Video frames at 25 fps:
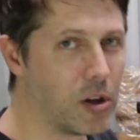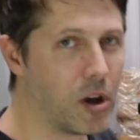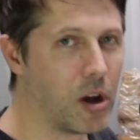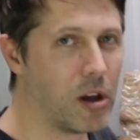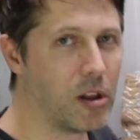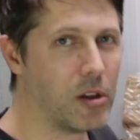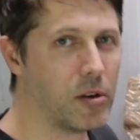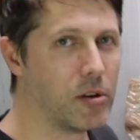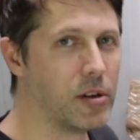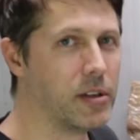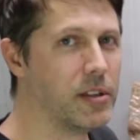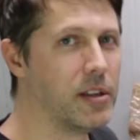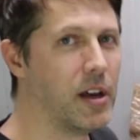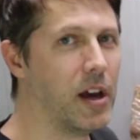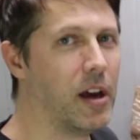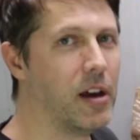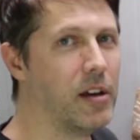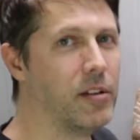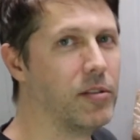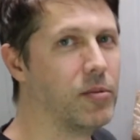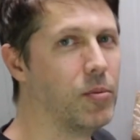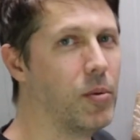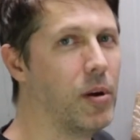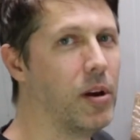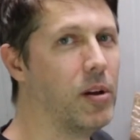nylon guitar
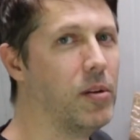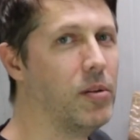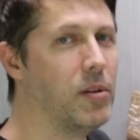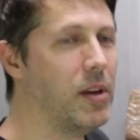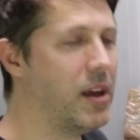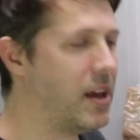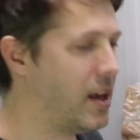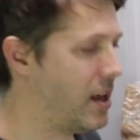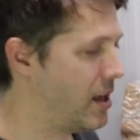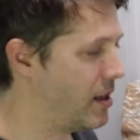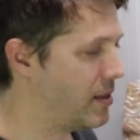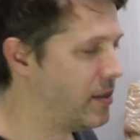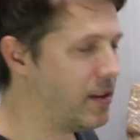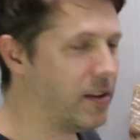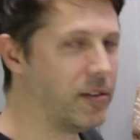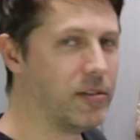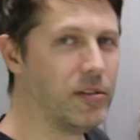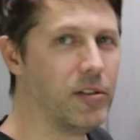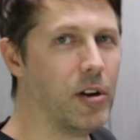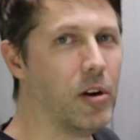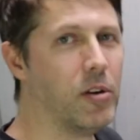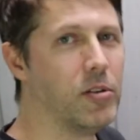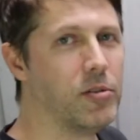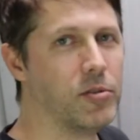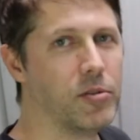as well, there's
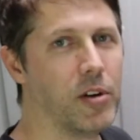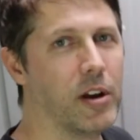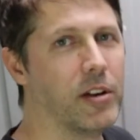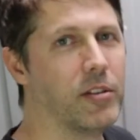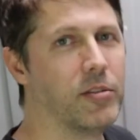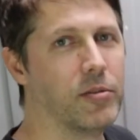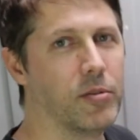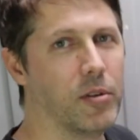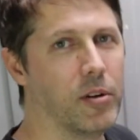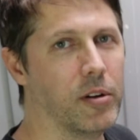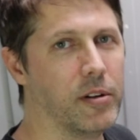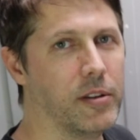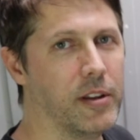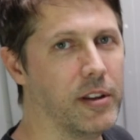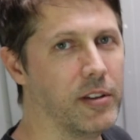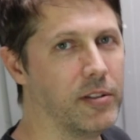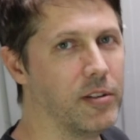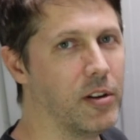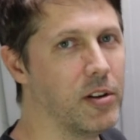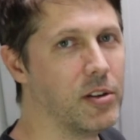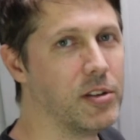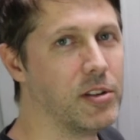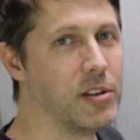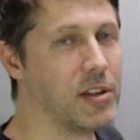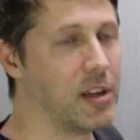no truss rod, there's
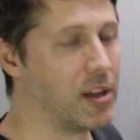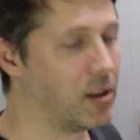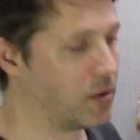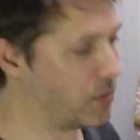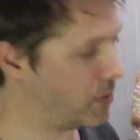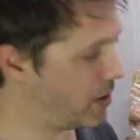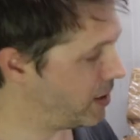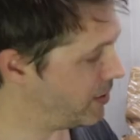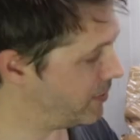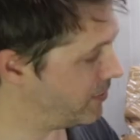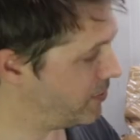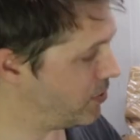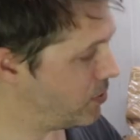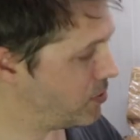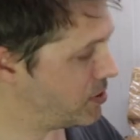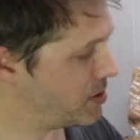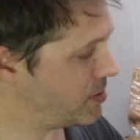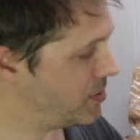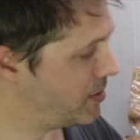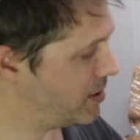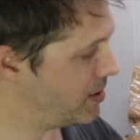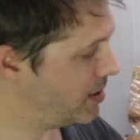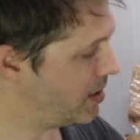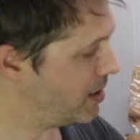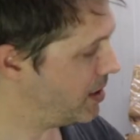no steel
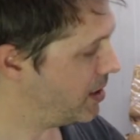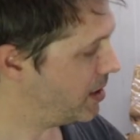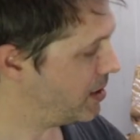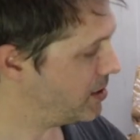reinforcement,